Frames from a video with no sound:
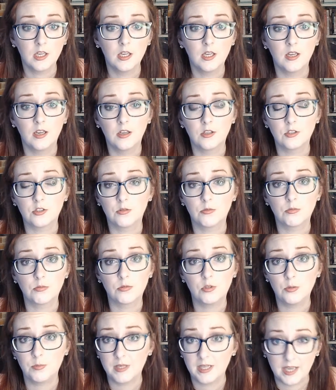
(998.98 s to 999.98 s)
So
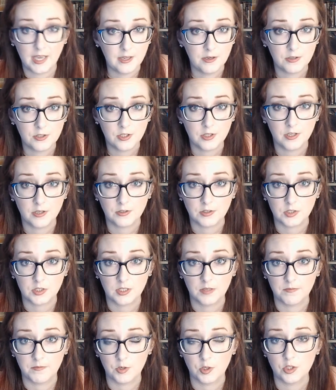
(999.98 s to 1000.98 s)
do we cater to their
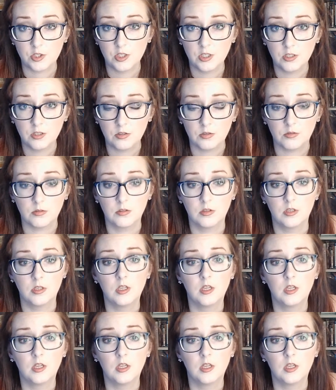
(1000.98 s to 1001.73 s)
discomfort too?